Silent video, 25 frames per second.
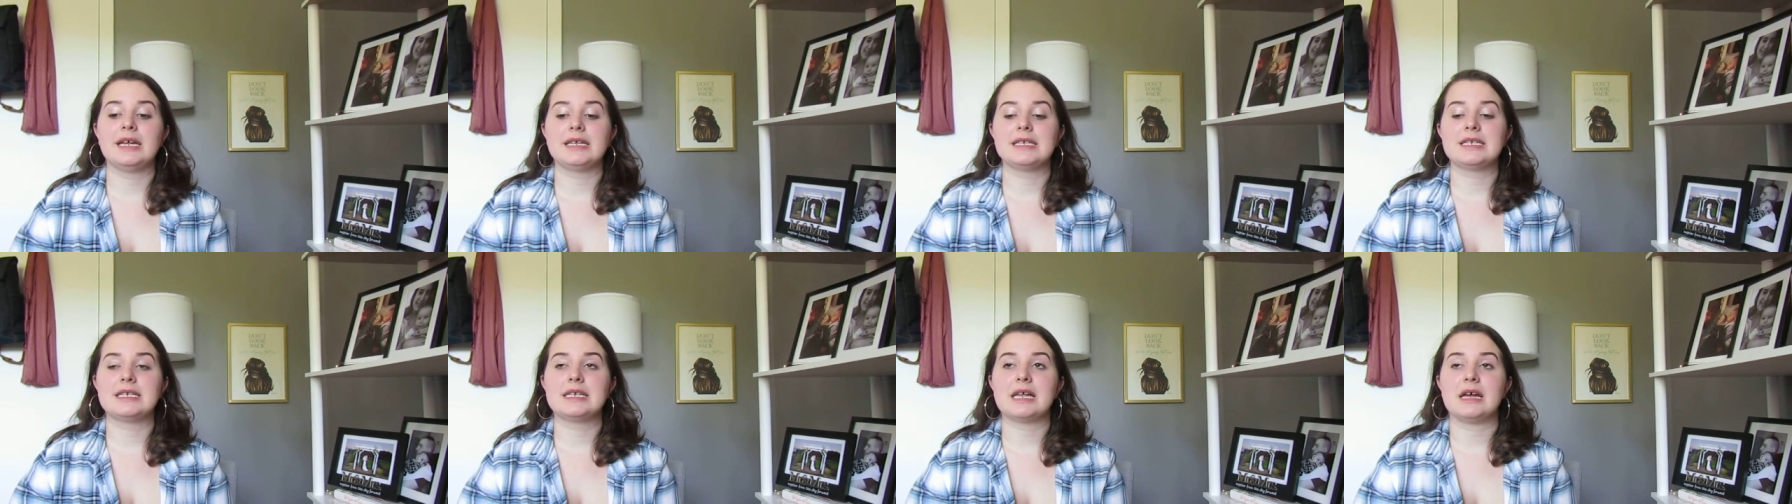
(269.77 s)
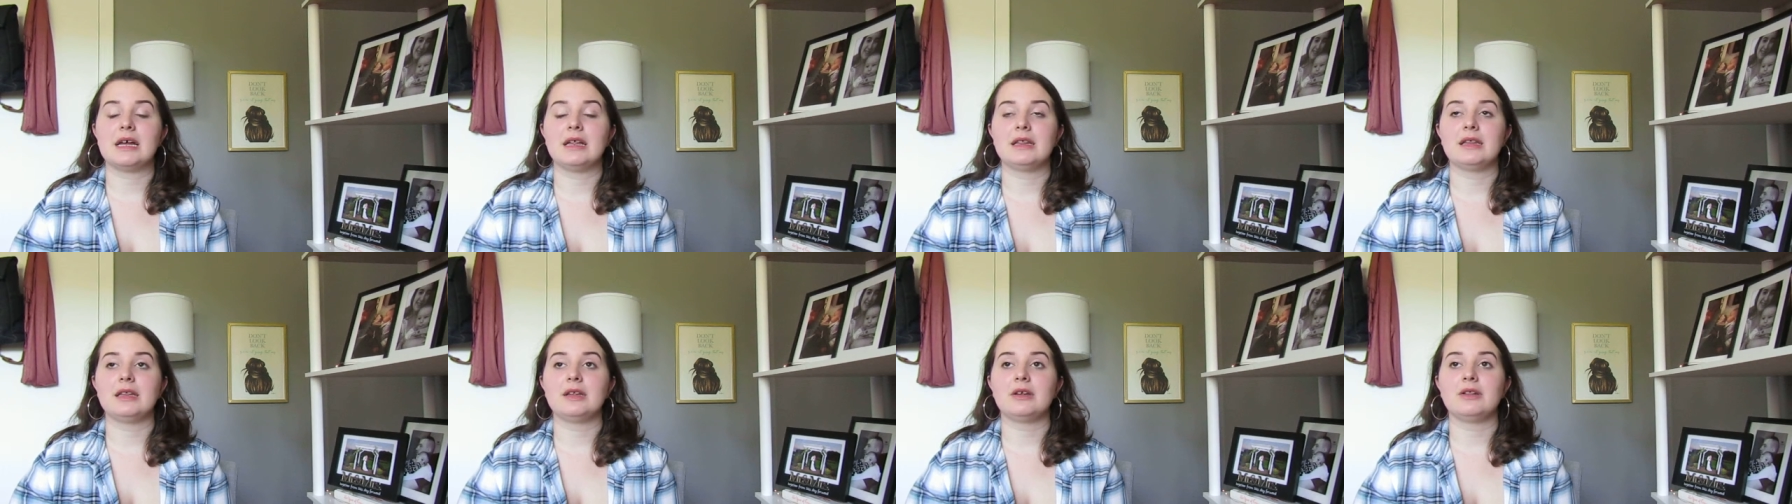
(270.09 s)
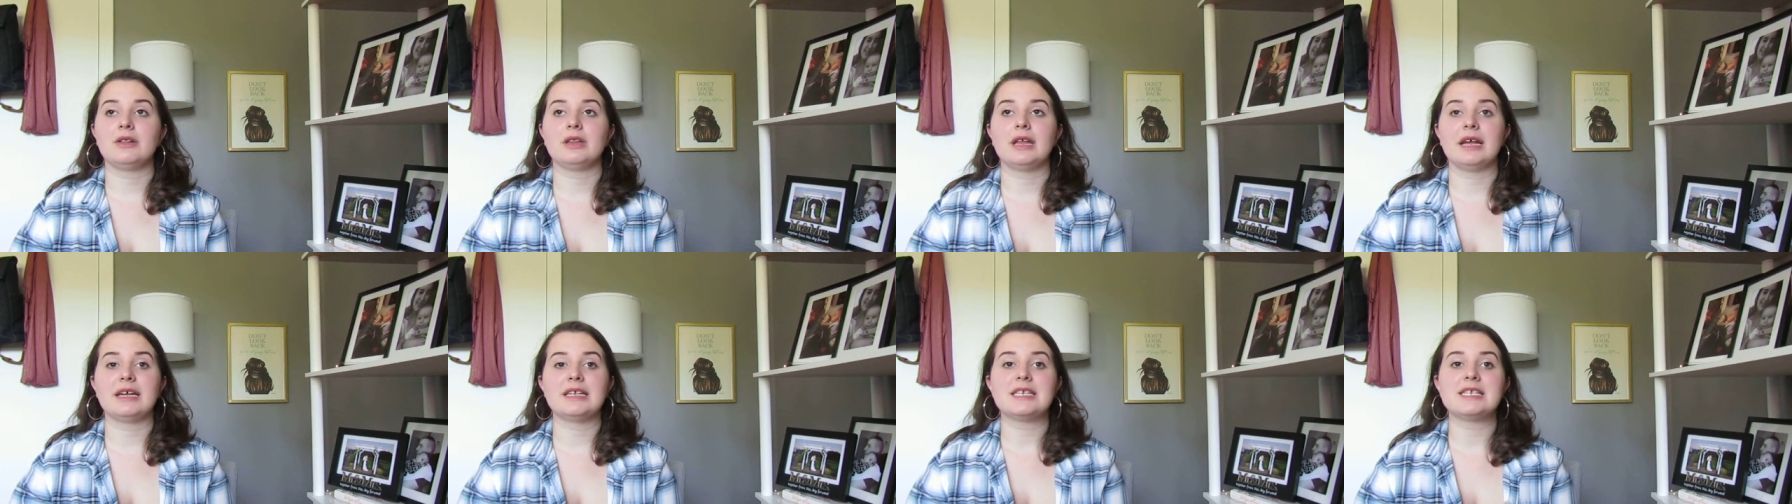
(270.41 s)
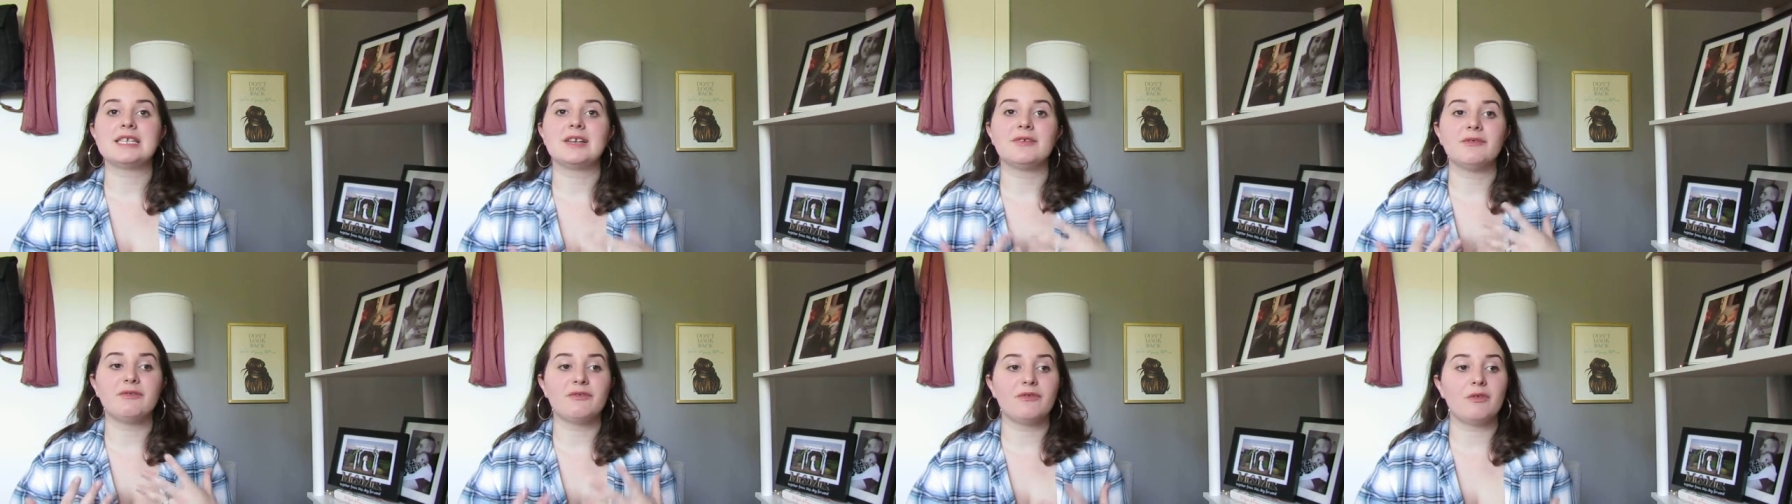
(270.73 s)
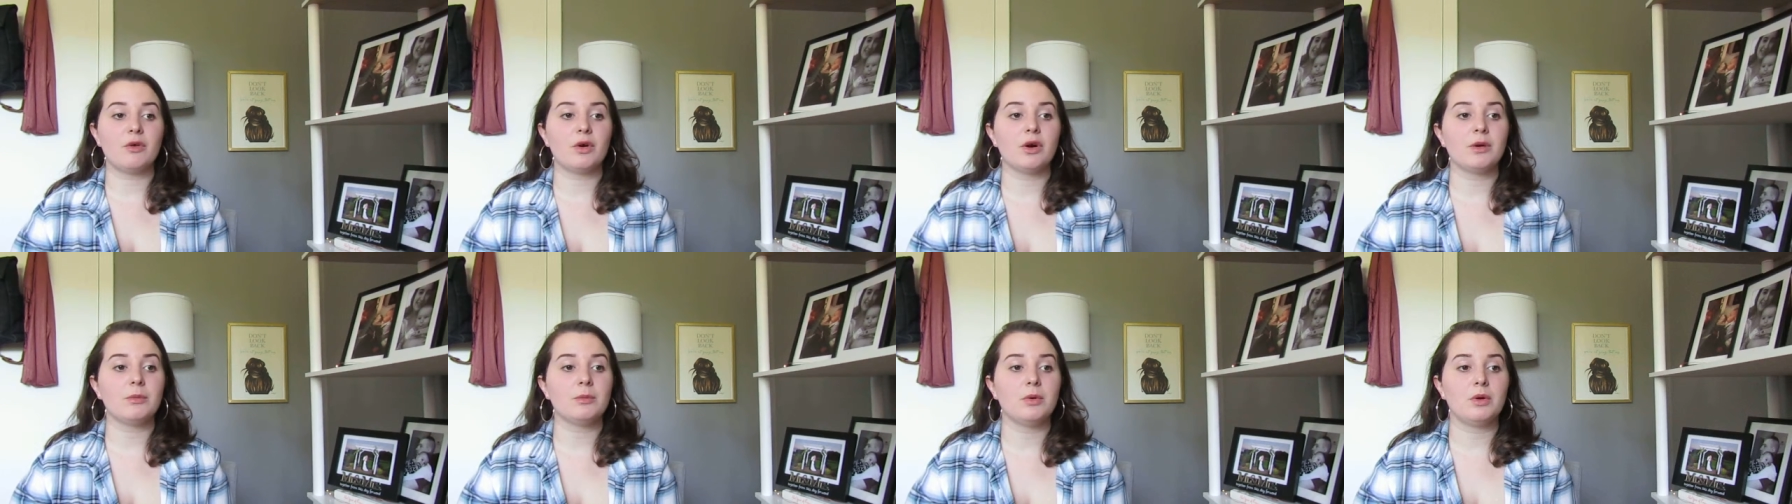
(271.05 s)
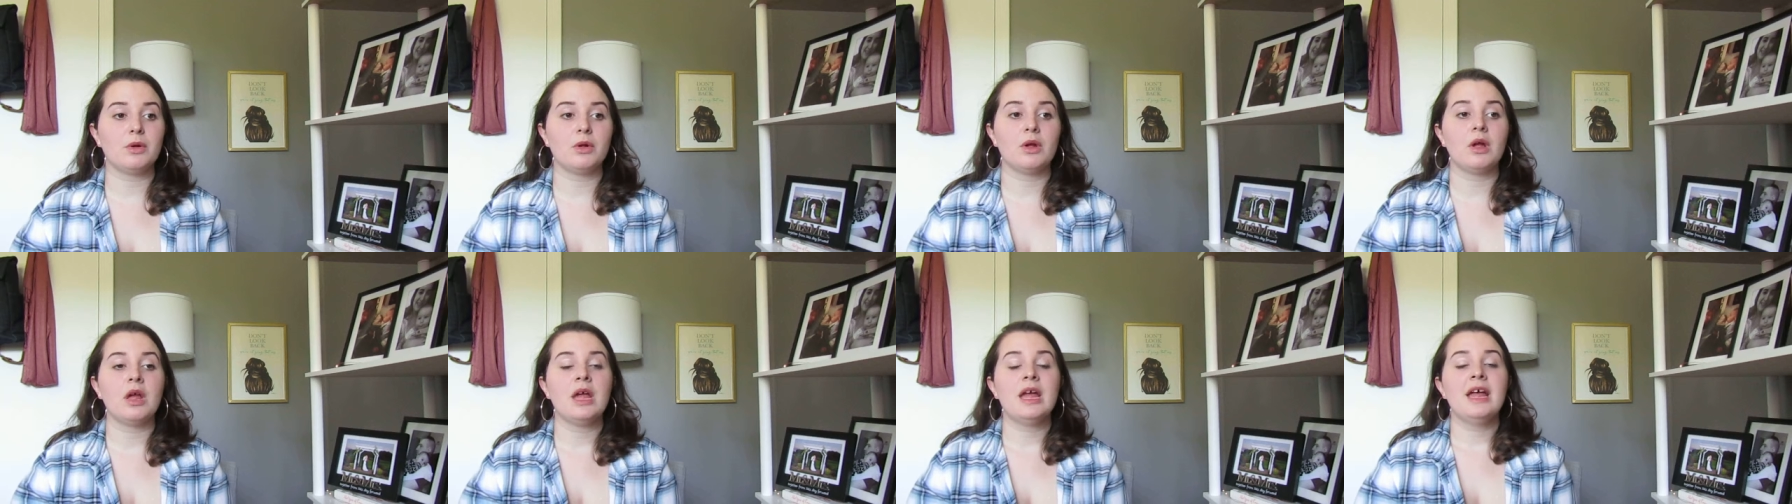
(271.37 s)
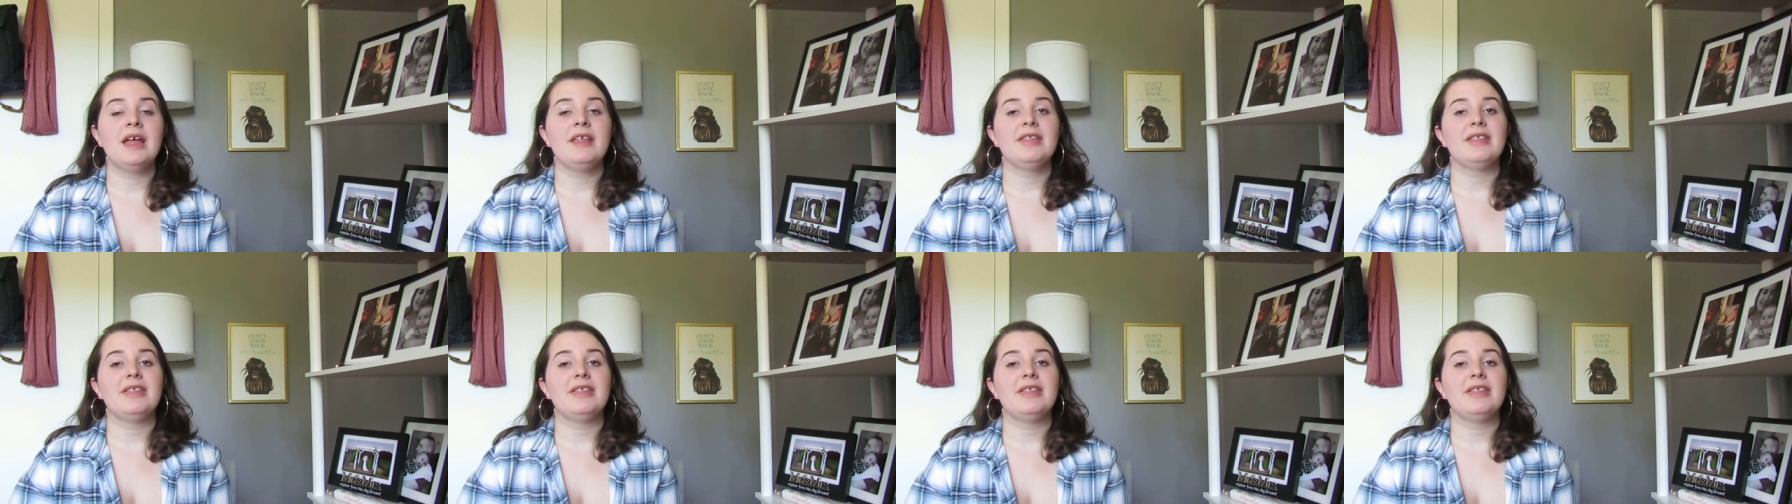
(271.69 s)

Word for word: it's a little less formal.